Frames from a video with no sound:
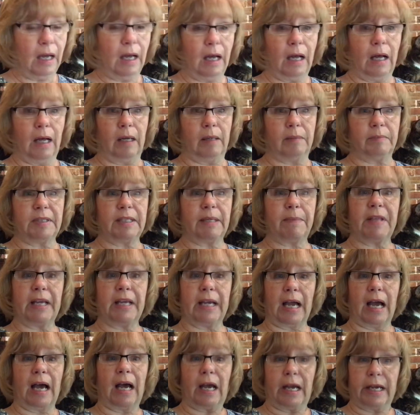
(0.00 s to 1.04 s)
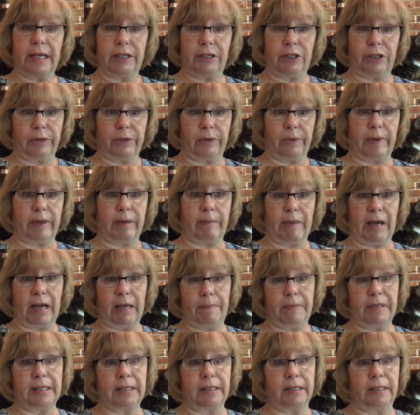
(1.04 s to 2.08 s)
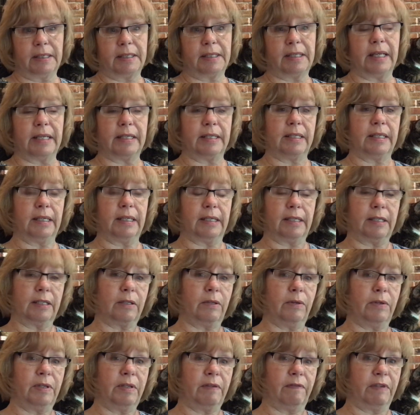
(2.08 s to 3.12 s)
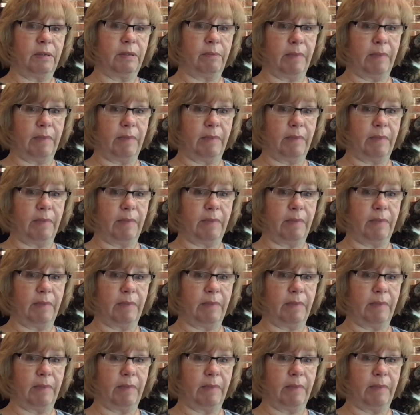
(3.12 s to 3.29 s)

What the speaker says: Something I do in my business that's exclusive to